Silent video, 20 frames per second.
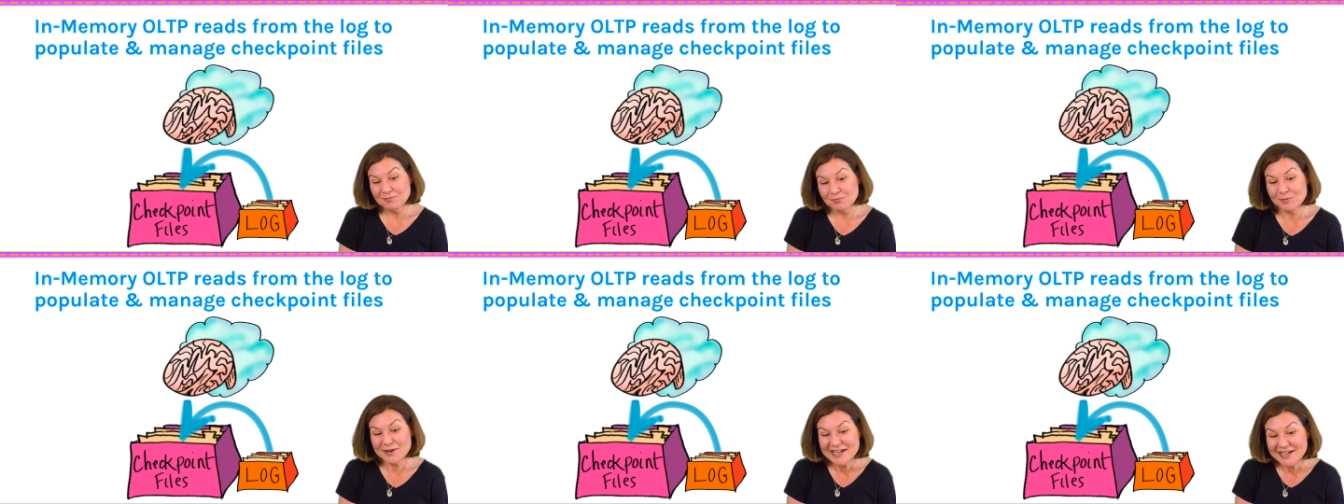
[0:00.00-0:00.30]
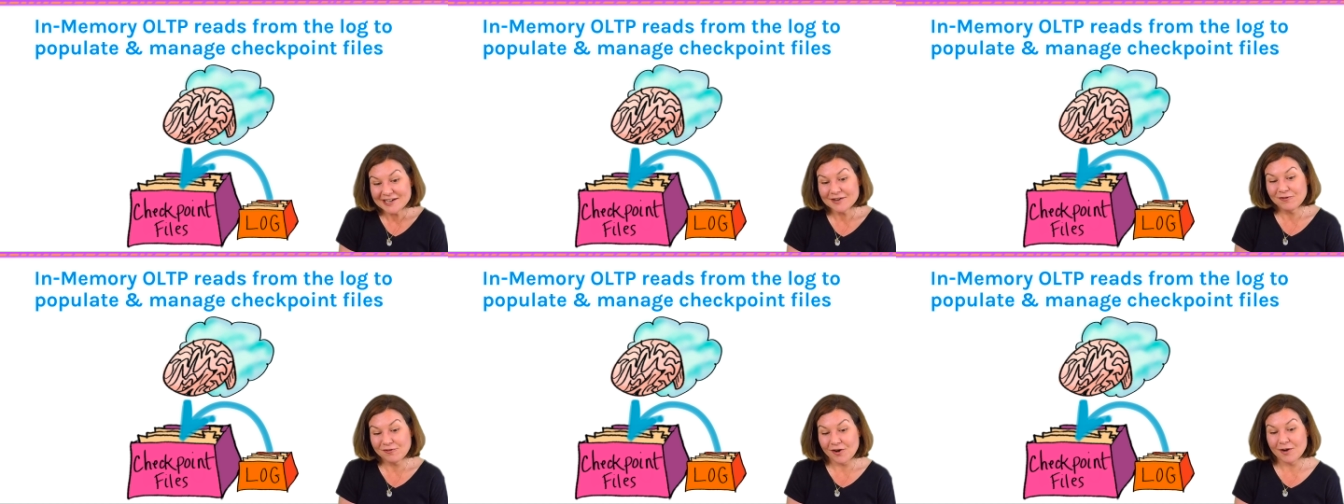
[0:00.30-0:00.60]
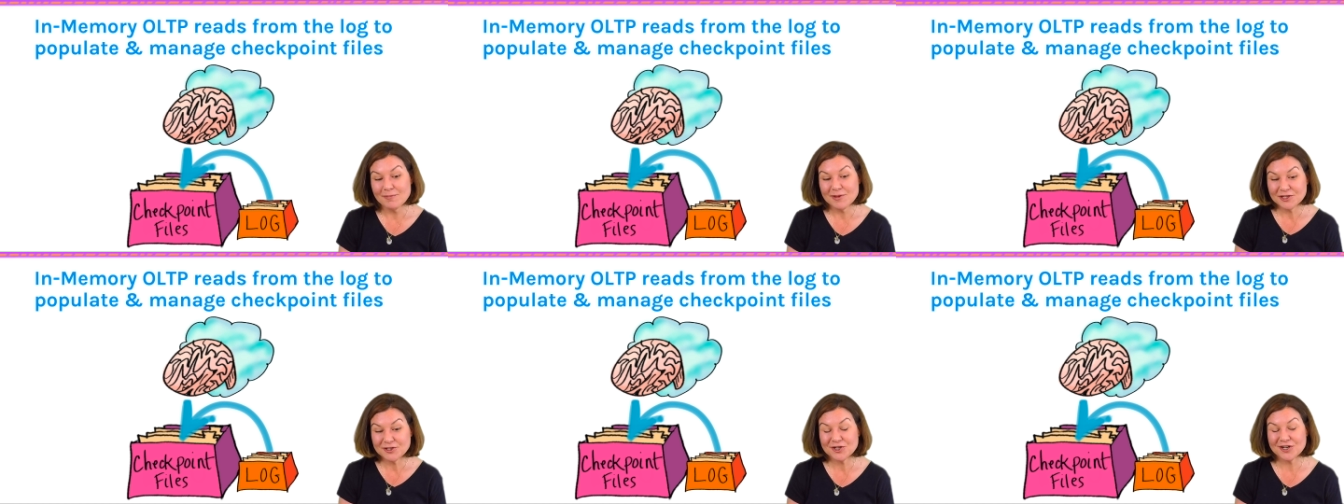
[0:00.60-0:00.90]
read
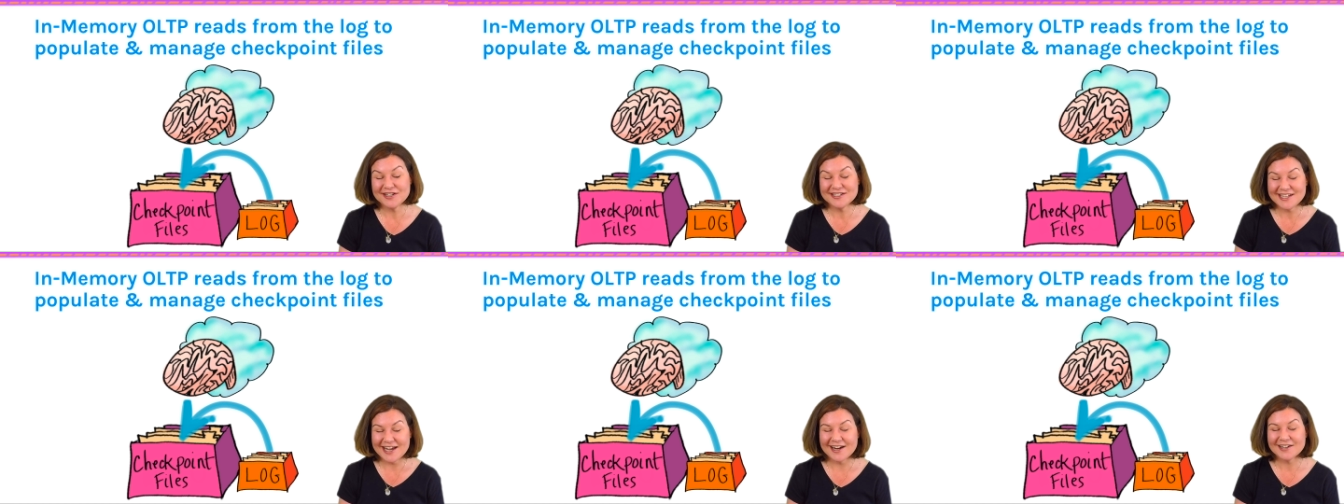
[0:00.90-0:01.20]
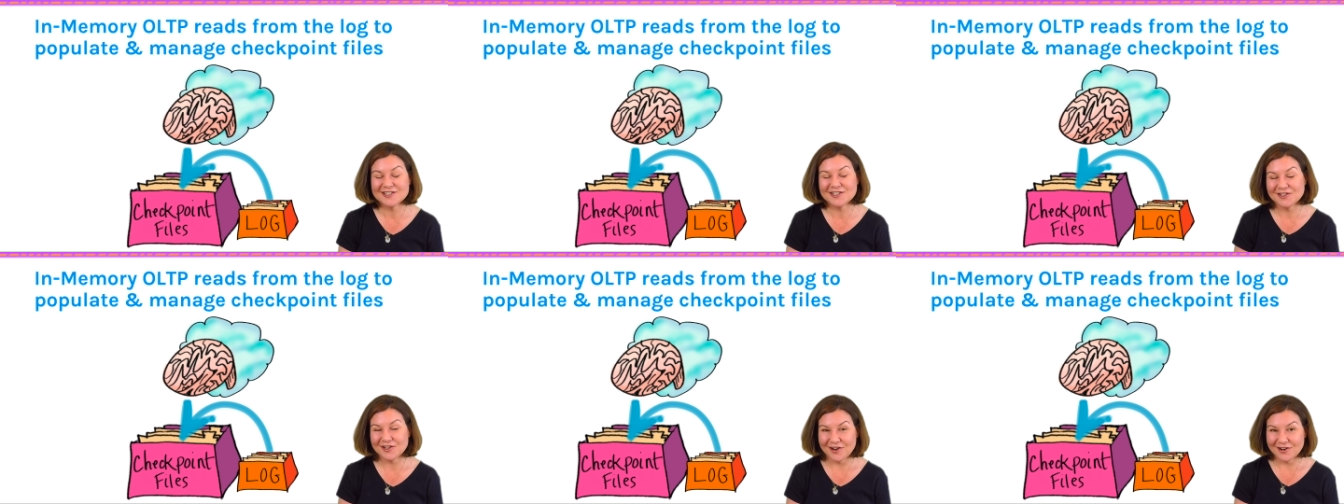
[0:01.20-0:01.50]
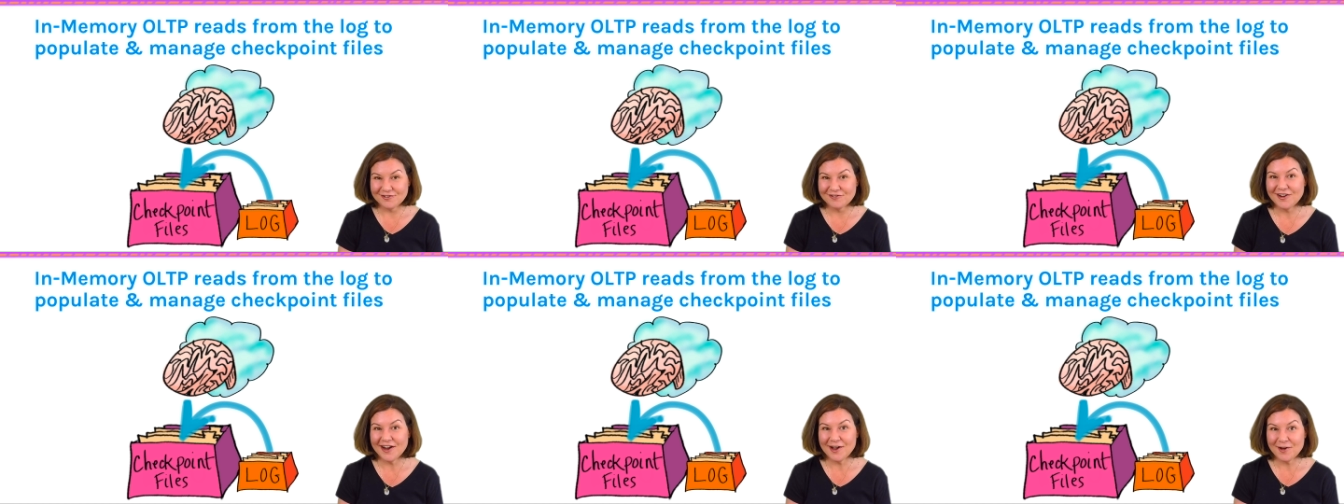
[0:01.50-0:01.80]
from the transaction
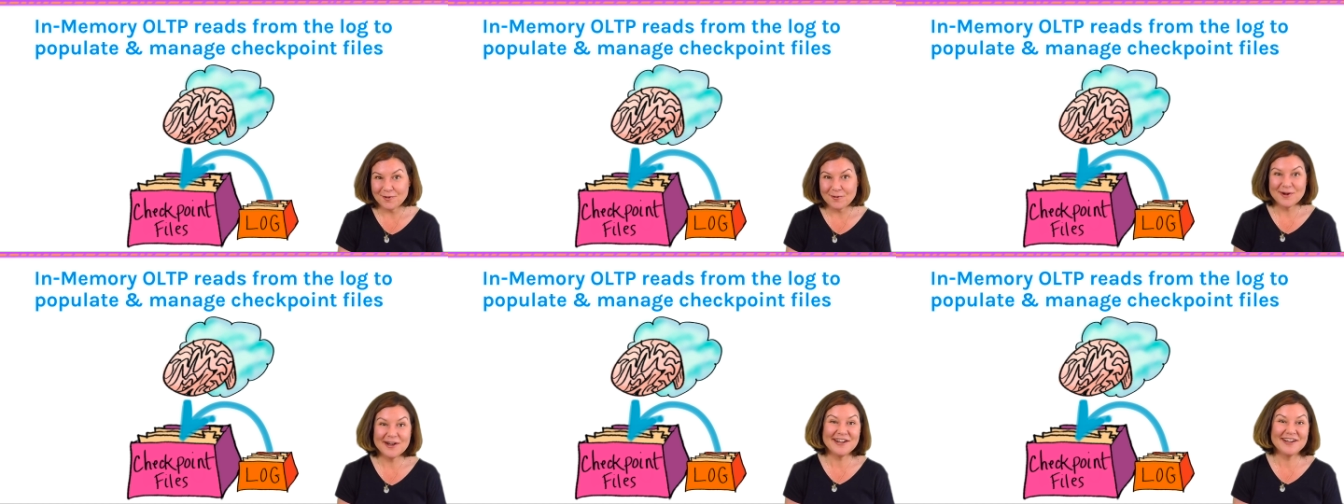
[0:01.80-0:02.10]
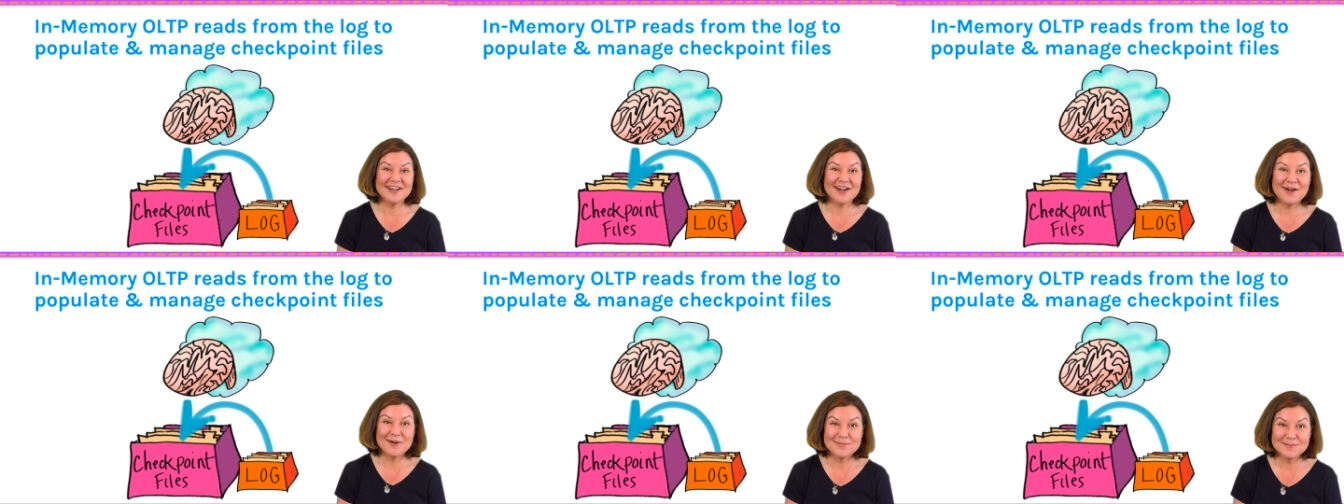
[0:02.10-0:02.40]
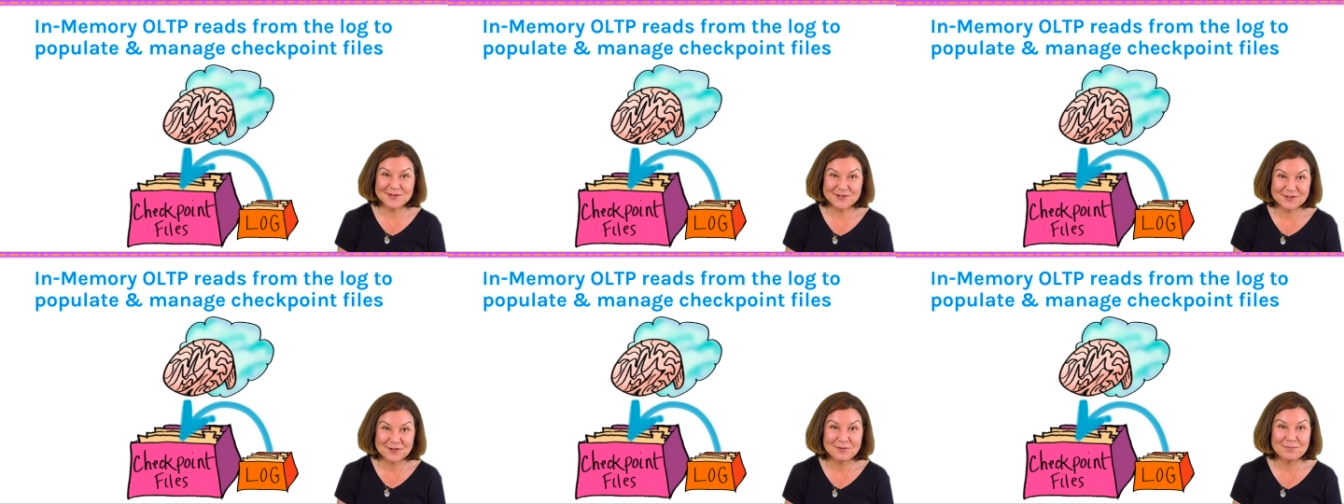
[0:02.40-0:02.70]
log file when it
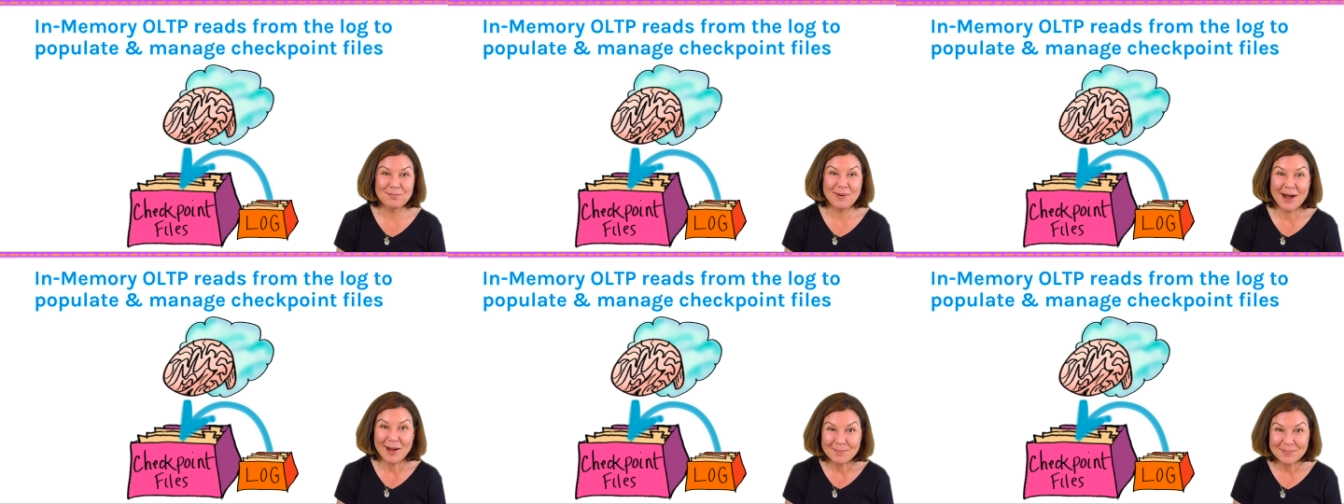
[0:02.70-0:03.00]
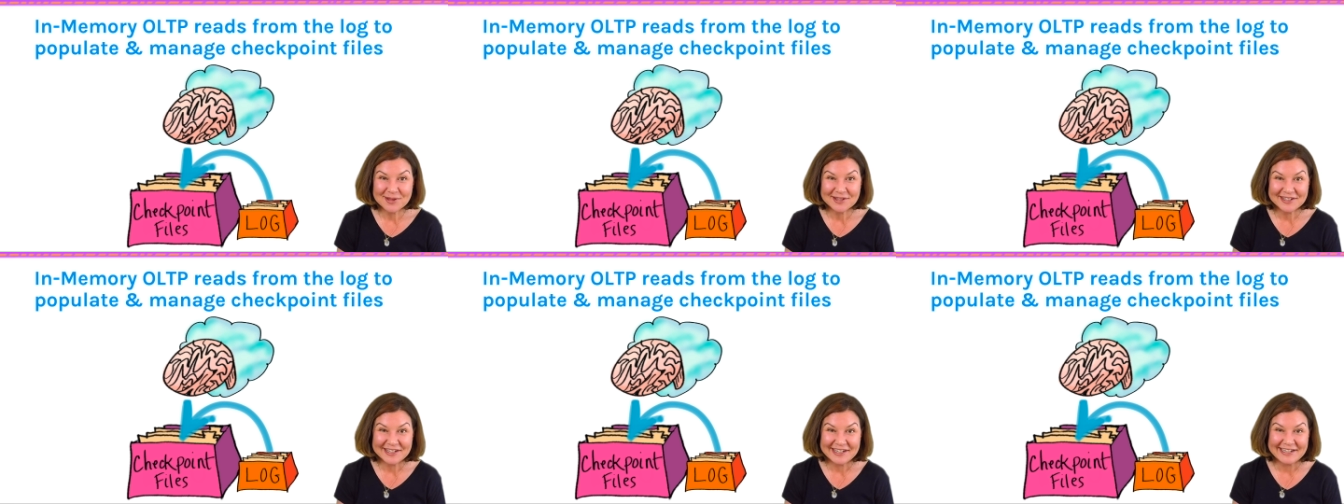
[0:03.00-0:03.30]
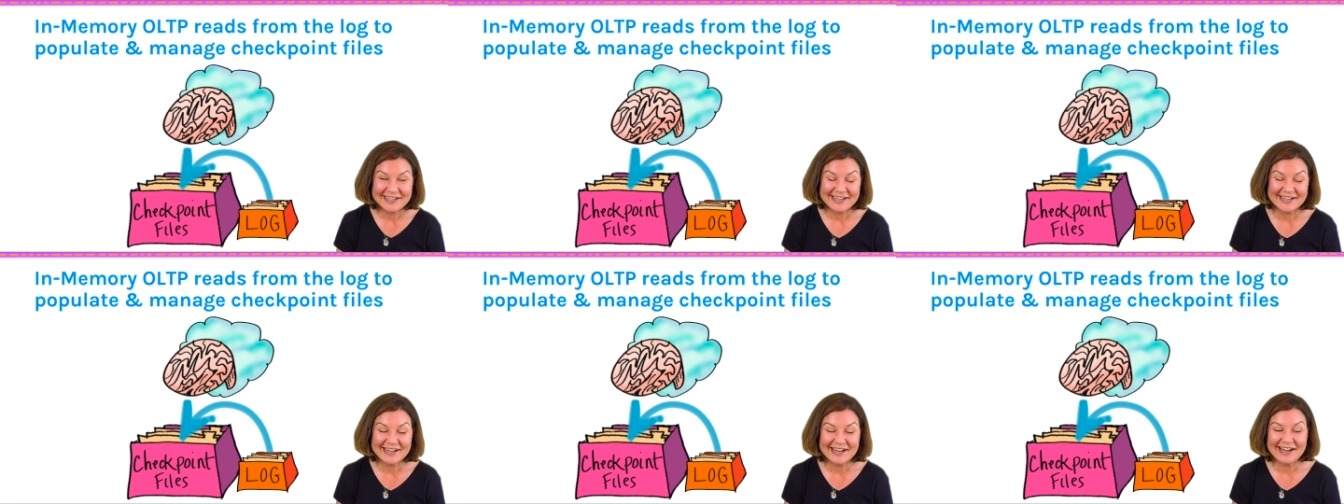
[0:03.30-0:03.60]
comes to
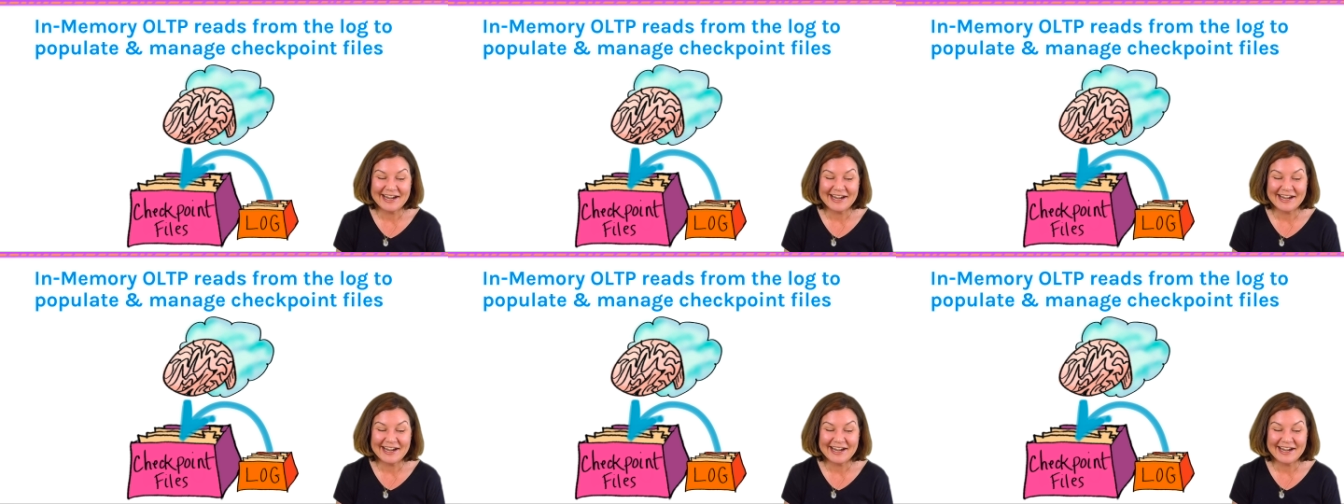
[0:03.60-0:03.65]
populating